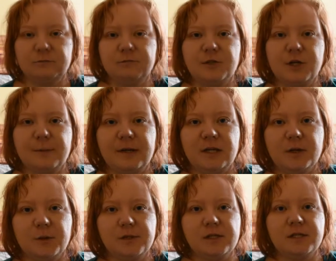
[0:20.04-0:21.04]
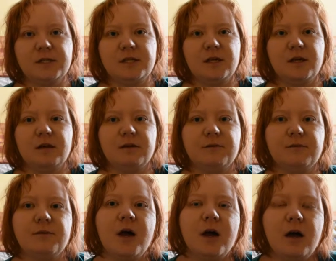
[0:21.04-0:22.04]
check my notes and see
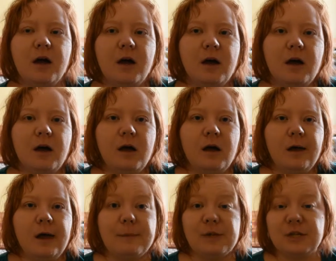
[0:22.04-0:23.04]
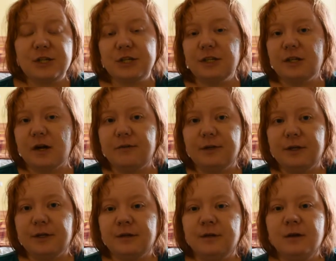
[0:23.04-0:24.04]
if I'm actually
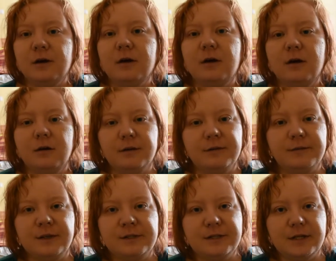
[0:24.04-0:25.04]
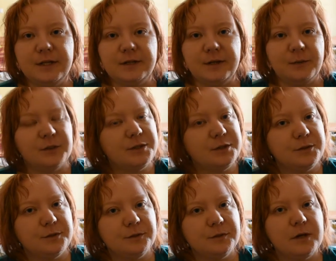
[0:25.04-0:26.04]
covering all the things that I wanted
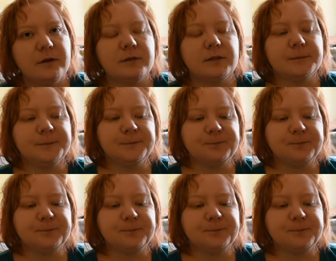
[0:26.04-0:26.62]
to cover.